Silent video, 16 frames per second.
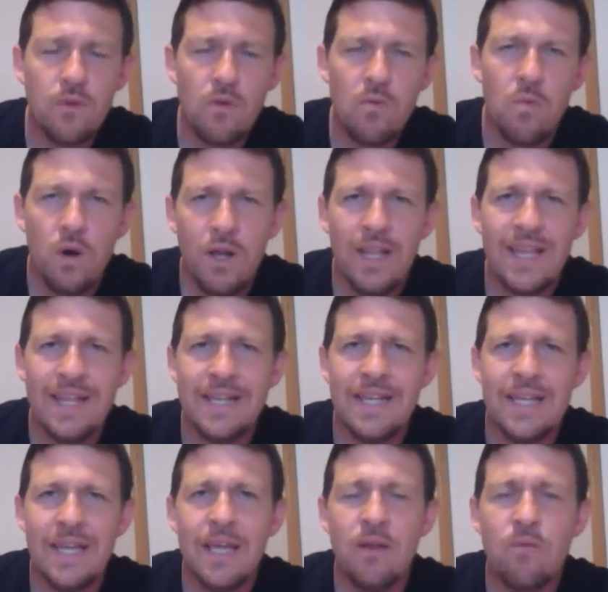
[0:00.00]
what it
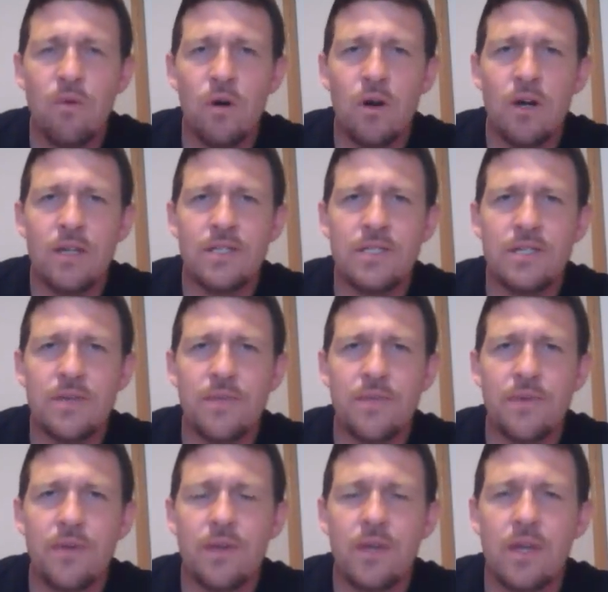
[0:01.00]
did was
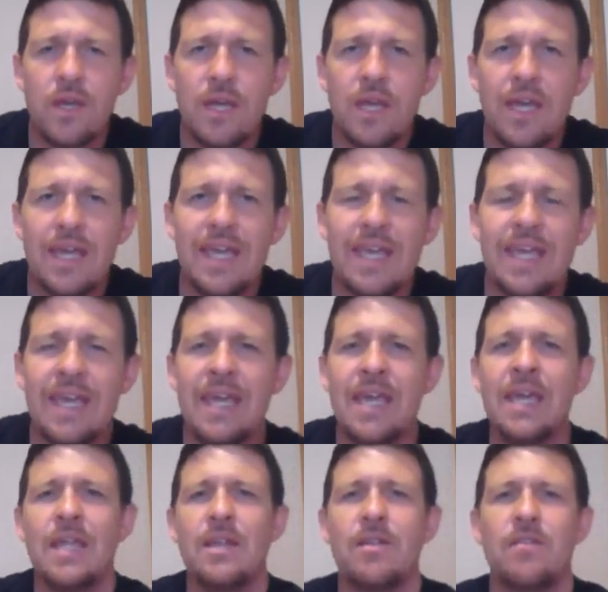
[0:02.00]

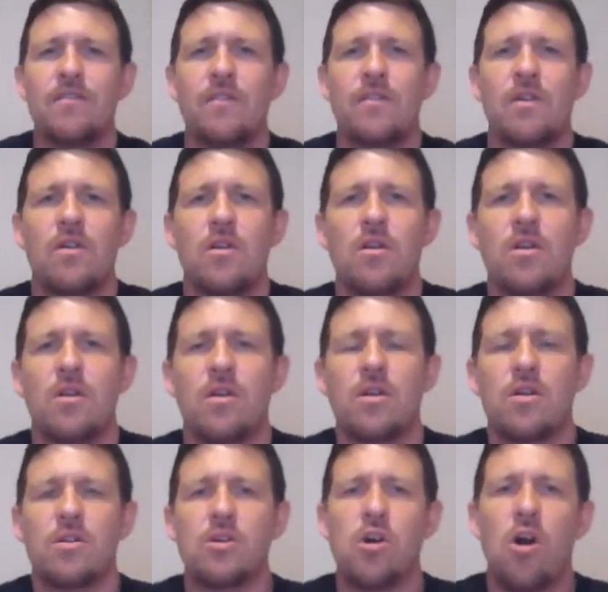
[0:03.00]
it
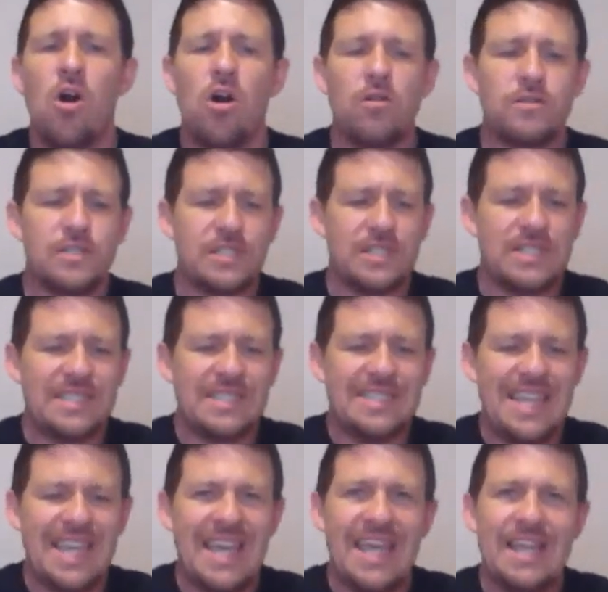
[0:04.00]
caused
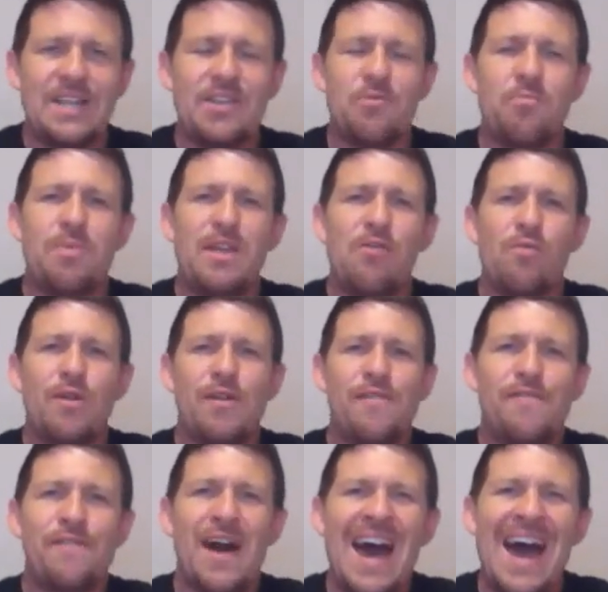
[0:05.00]
sin to be
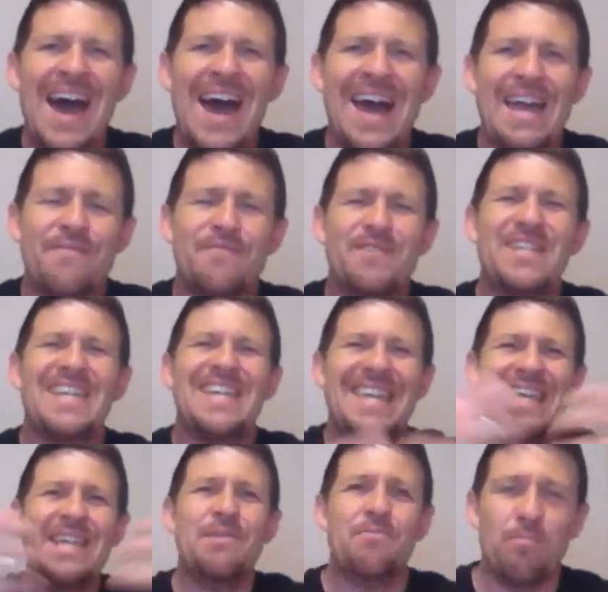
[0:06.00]
revived
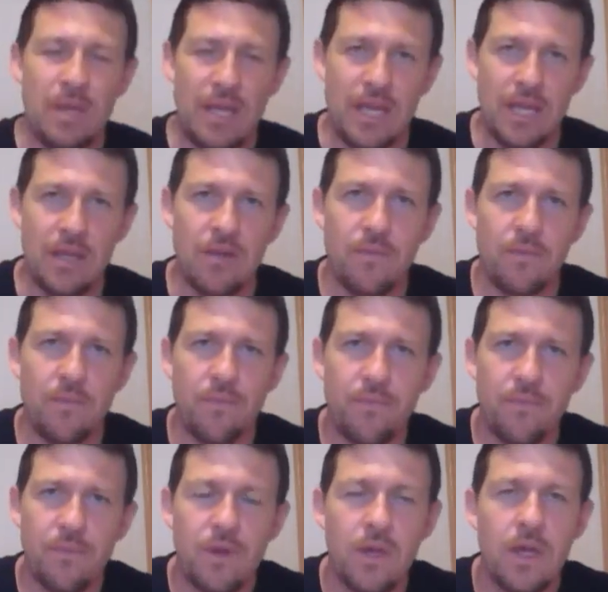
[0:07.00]
in me.
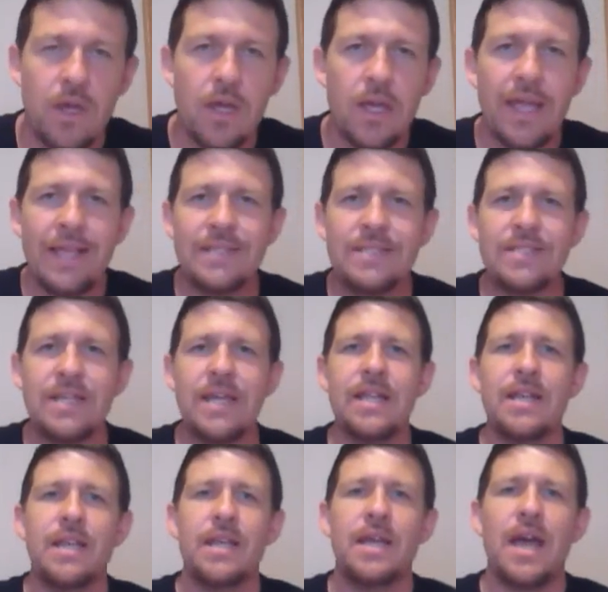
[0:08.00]
He
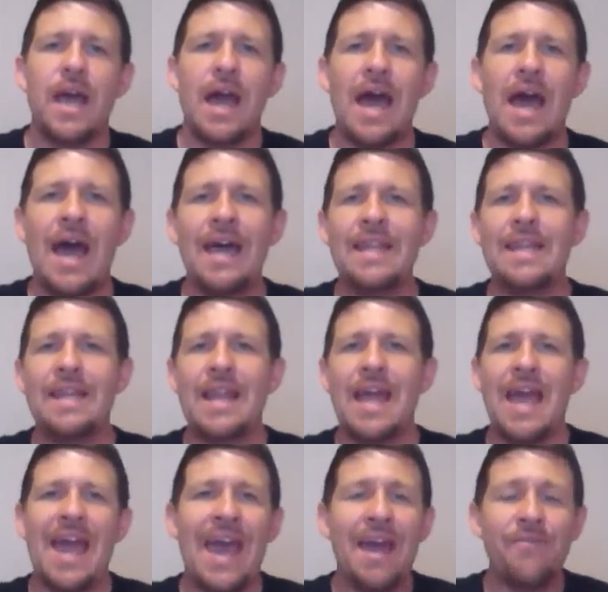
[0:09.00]
said, I
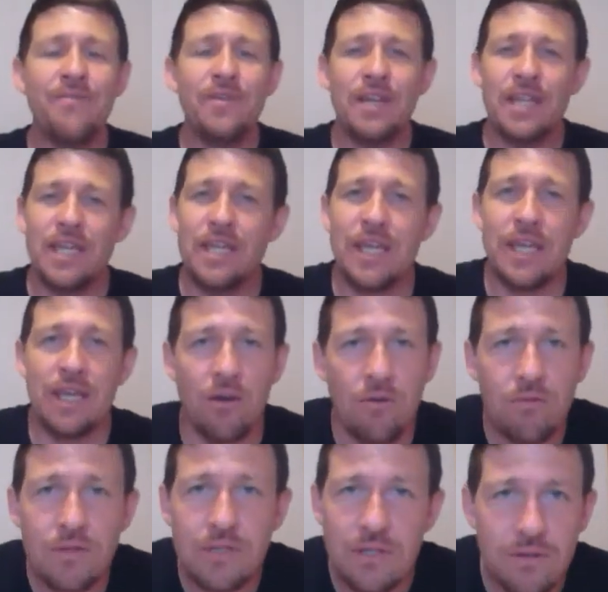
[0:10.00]
didn't have any guilt.